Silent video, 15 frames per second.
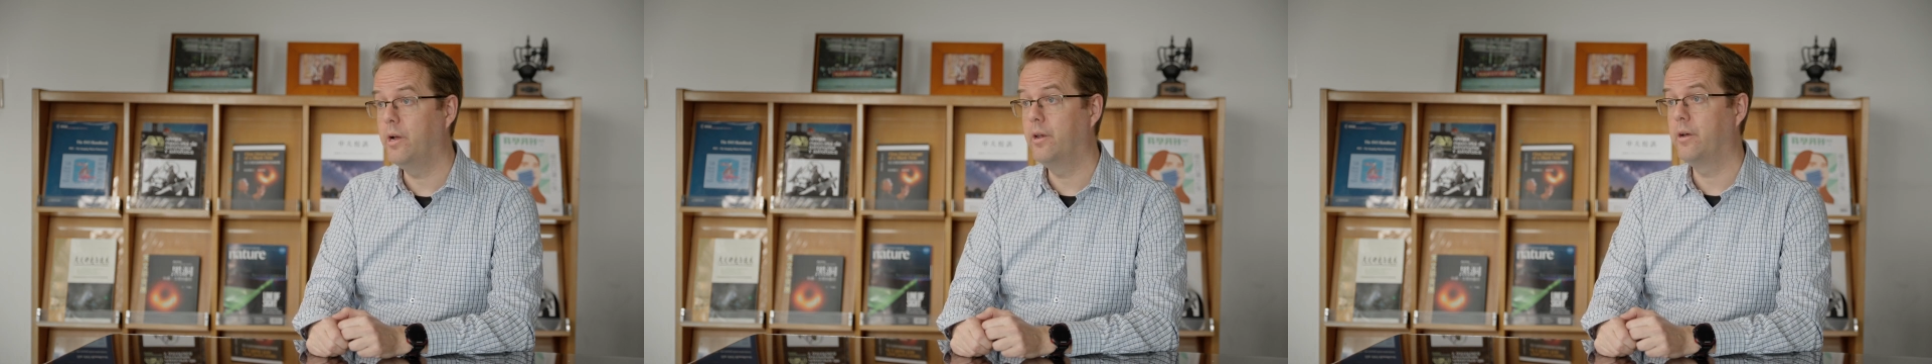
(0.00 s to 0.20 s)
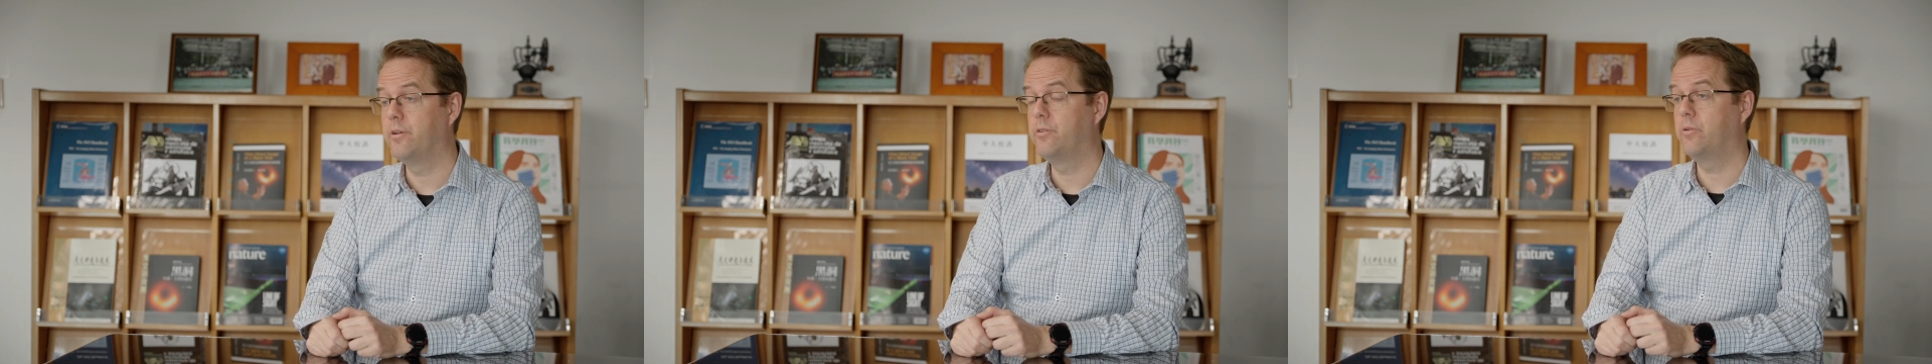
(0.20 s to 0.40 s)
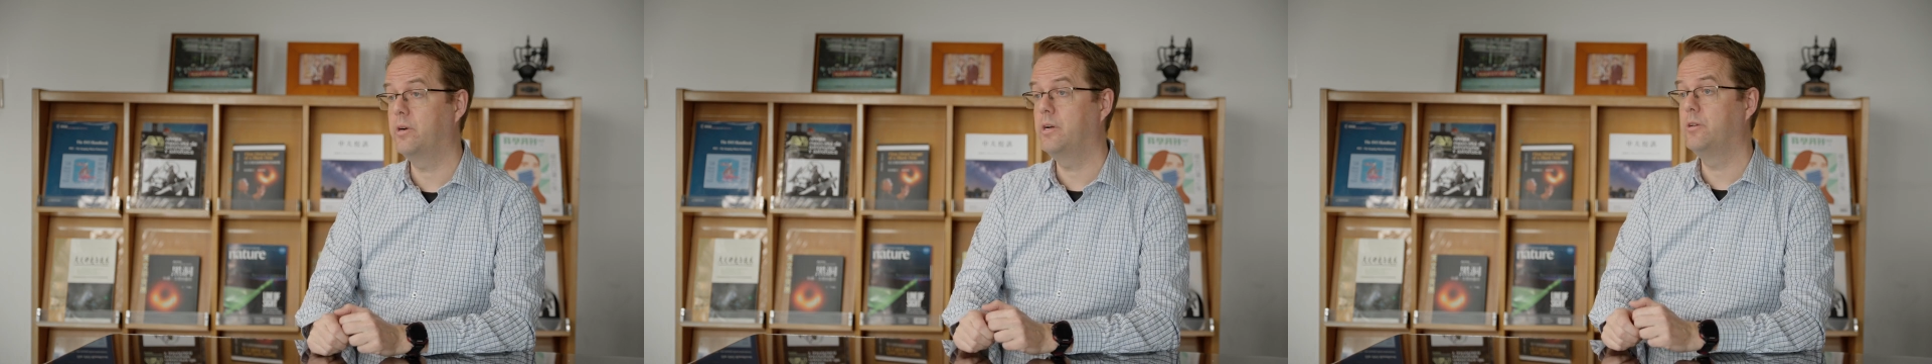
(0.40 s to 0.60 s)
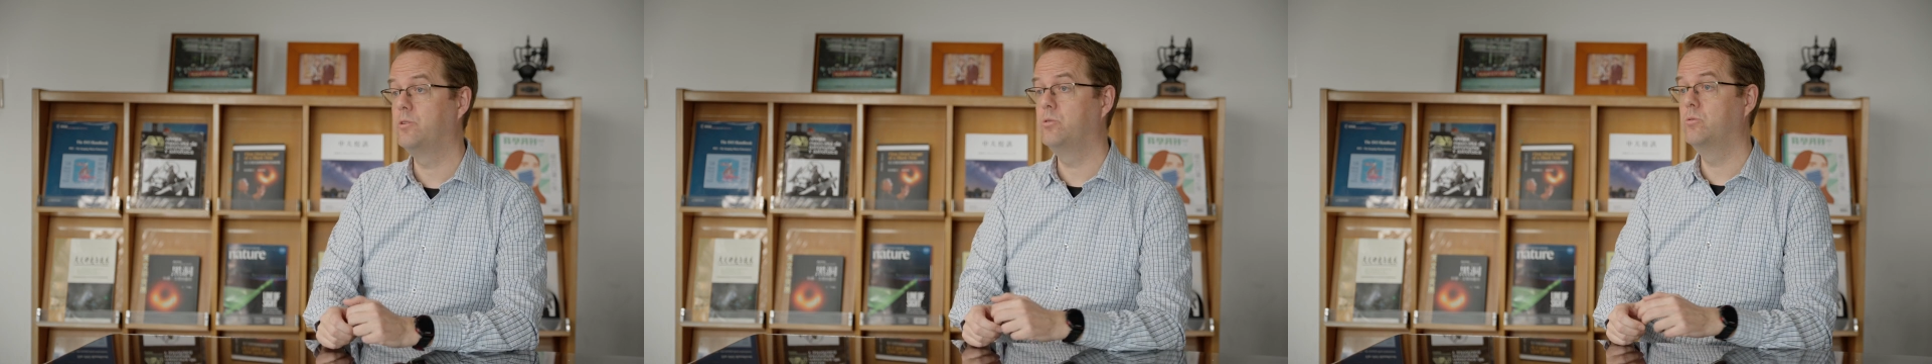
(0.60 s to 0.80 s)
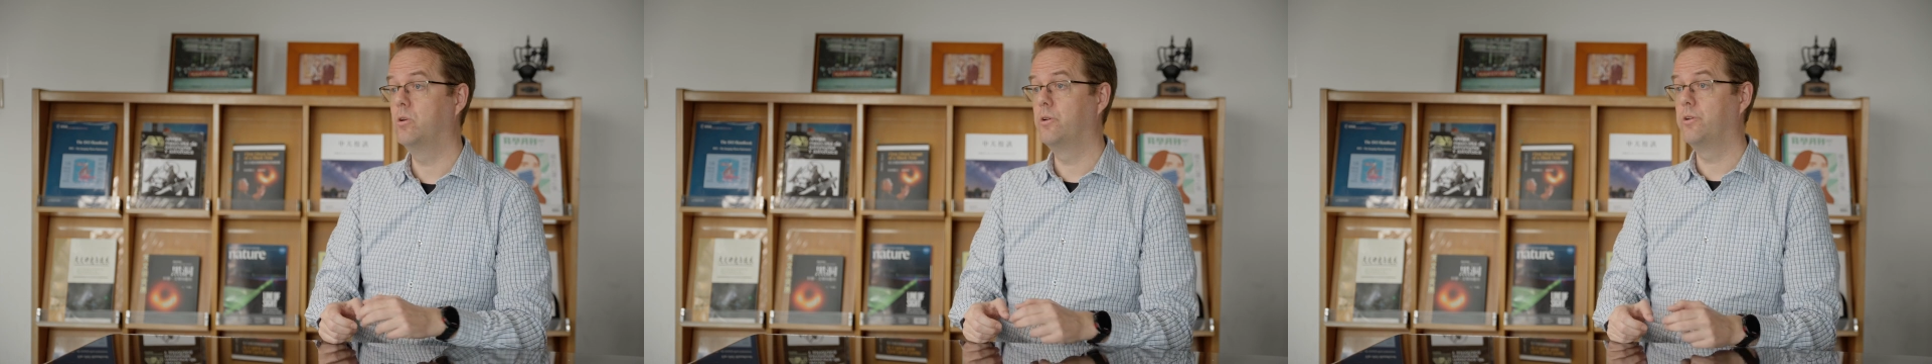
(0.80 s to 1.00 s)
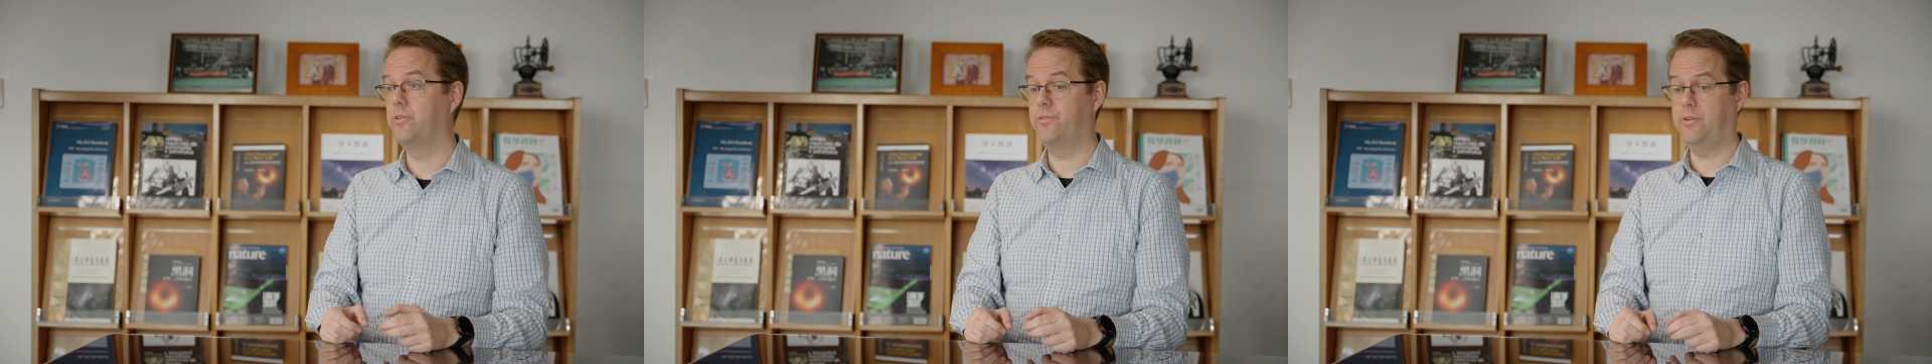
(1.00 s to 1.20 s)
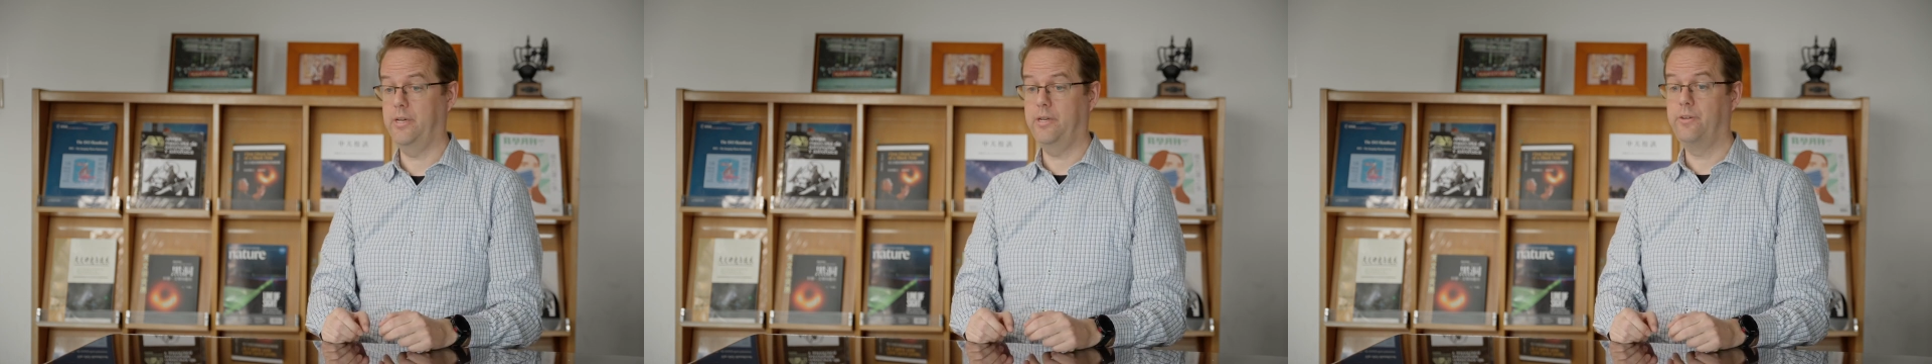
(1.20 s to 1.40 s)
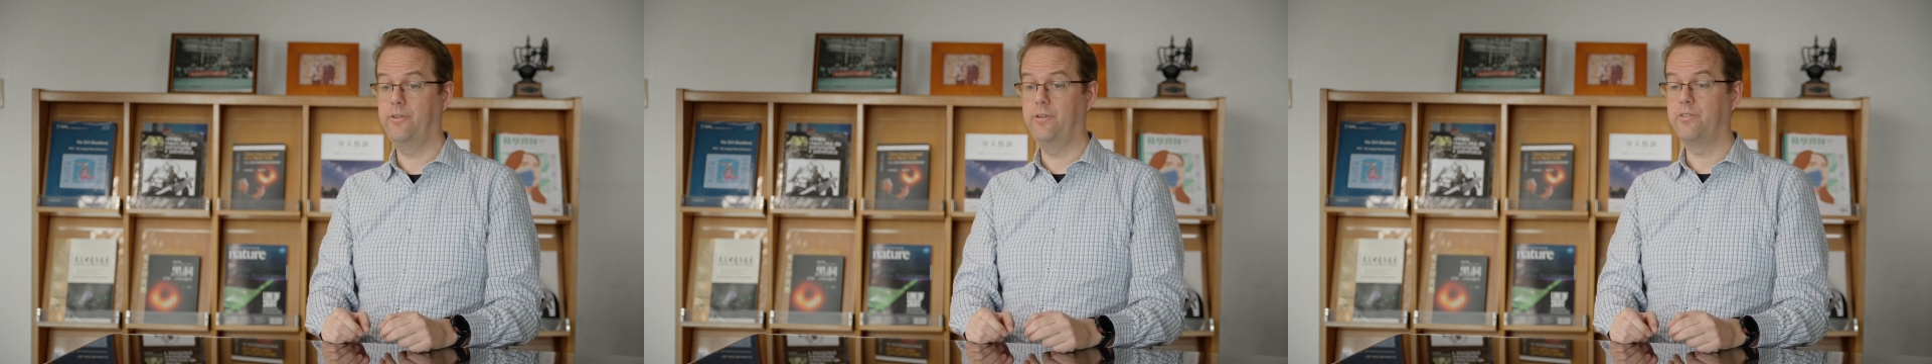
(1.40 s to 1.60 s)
and I try to understand